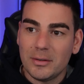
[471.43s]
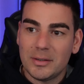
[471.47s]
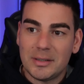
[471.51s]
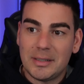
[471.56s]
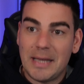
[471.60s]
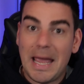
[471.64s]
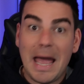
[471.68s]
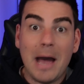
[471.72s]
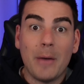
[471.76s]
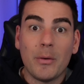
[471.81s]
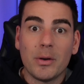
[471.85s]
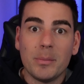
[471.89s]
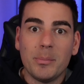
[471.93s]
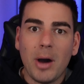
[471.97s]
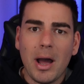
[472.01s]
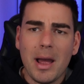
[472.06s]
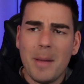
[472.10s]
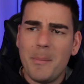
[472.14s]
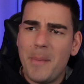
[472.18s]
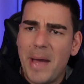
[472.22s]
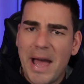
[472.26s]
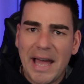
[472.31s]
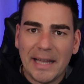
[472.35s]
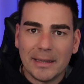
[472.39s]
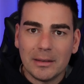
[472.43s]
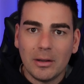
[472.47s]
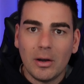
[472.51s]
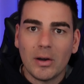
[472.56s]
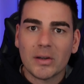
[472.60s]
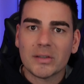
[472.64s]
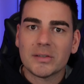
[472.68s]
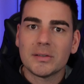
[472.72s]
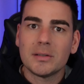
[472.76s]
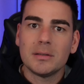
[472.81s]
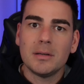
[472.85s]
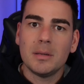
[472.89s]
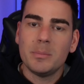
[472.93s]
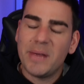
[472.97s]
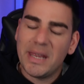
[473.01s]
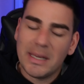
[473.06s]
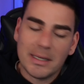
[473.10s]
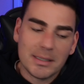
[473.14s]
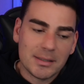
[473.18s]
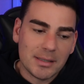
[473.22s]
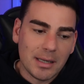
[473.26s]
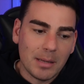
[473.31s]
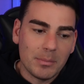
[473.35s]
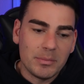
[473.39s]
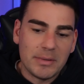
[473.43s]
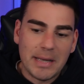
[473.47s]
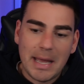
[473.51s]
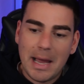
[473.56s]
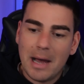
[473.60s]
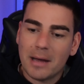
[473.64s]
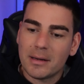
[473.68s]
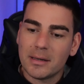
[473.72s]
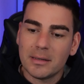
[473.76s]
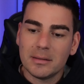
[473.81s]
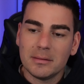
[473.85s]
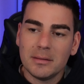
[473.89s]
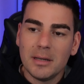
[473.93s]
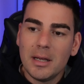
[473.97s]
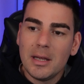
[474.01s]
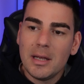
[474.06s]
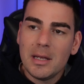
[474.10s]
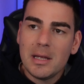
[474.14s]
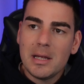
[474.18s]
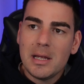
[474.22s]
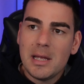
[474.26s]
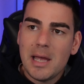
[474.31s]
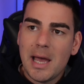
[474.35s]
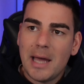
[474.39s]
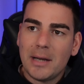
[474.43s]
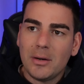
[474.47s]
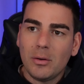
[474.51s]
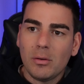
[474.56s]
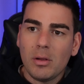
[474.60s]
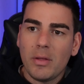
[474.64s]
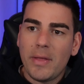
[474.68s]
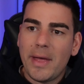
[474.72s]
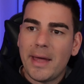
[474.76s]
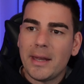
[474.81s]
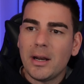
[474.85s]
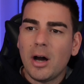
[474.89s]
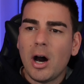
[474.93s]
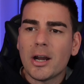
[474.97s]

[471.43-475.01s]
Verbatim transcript: soured by a bad loss and, and being subbed out and, and all of that.